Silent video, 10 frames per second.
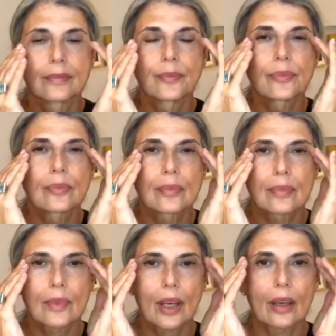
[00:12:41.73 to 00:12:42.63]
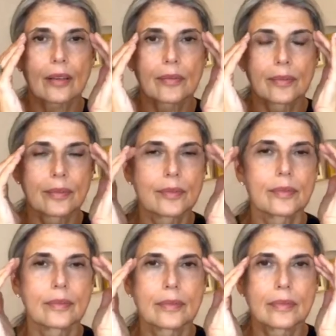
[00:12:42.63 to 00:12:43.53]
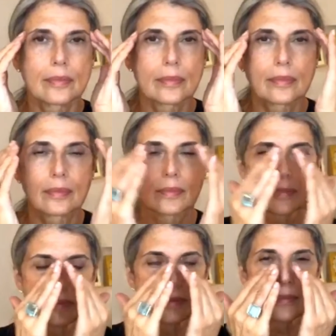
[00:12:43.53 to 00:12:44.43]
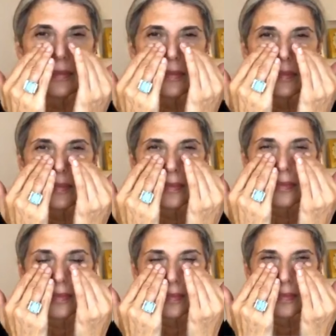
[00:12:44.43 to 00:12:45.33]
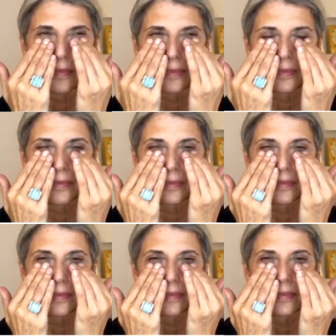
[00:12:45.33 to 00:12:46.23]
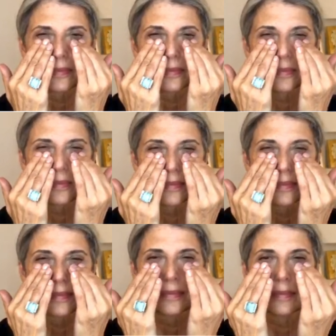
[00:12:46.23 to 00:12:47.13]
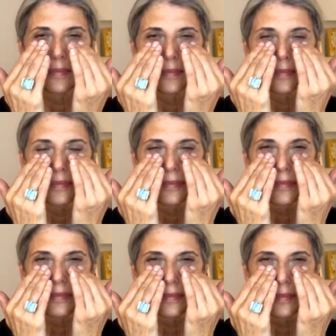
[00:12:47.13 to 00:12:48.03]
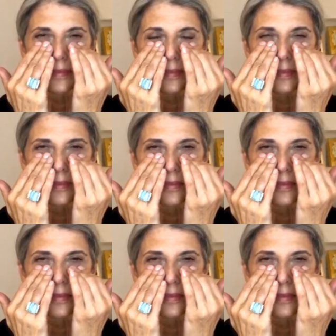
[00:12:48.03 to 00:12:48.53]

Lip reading: (silent)